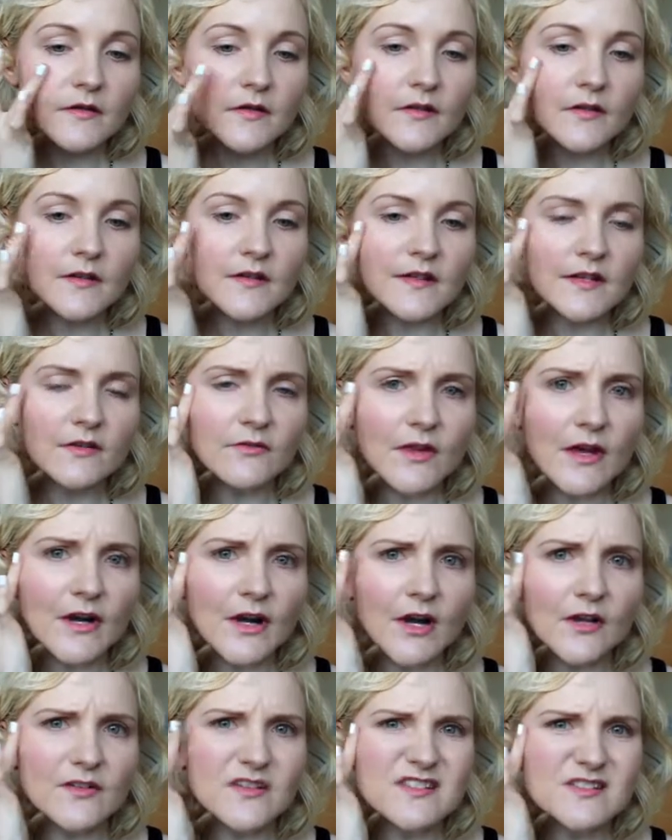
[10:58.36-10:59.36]
it doesn't give
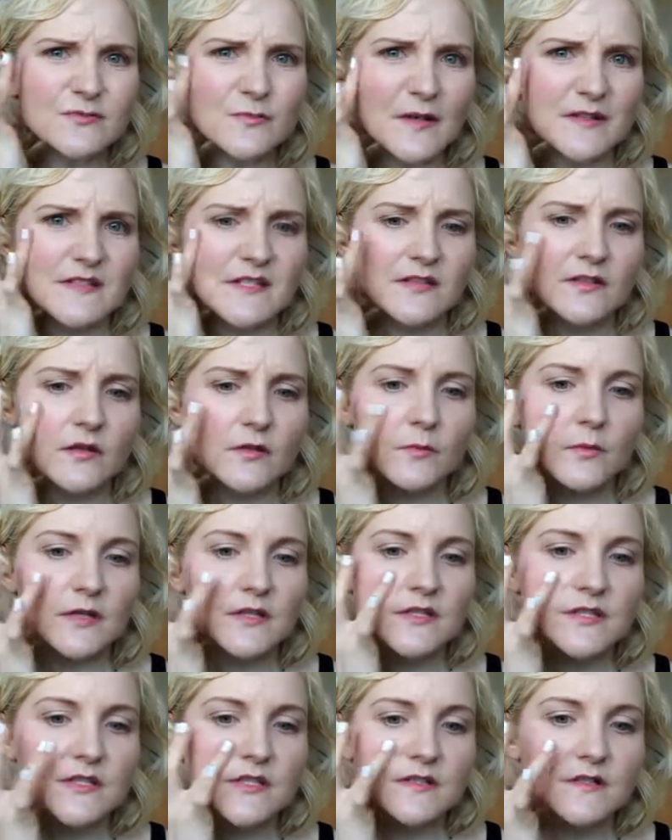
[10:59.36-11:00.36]
that kind of sweaty look,
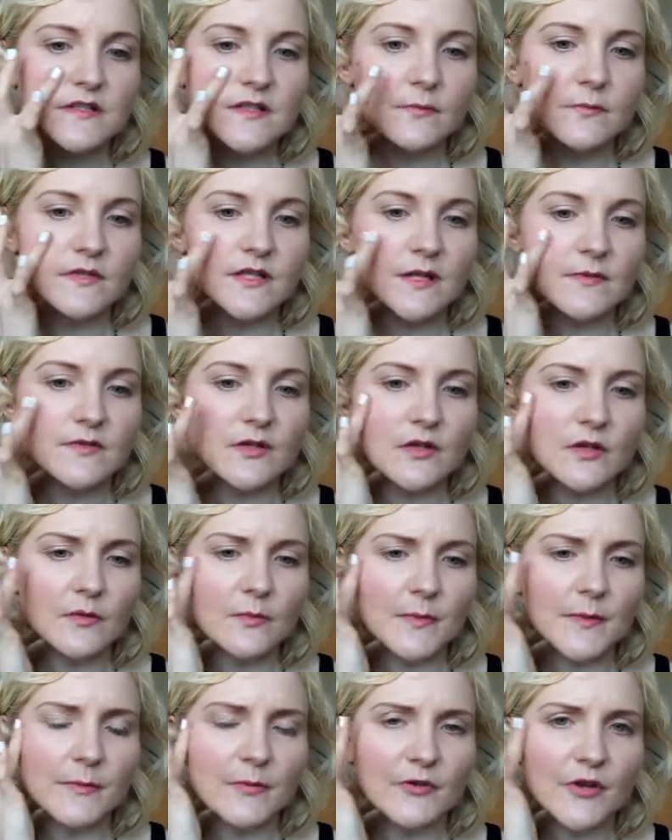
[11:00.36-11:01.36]
which sometimes a
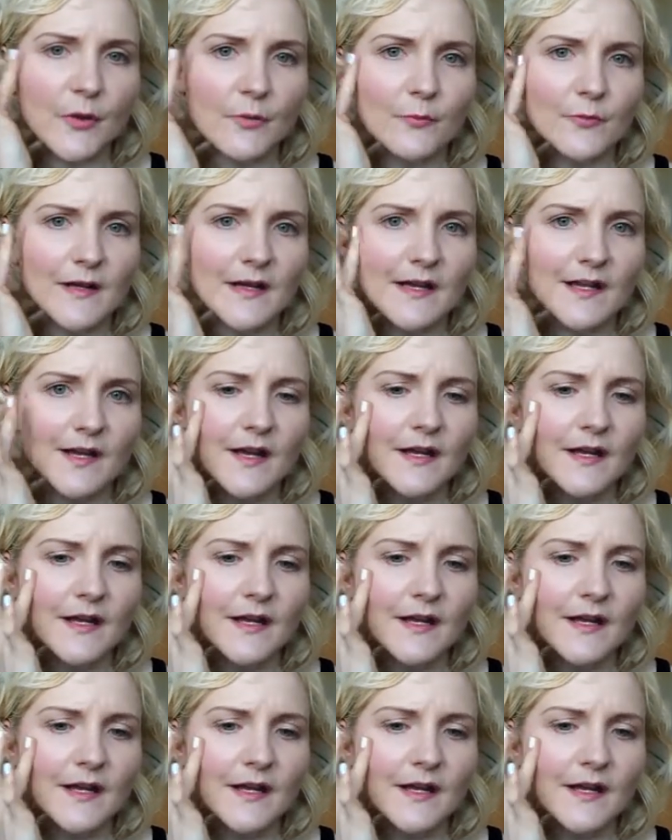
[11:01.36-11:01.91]
lot of people don't really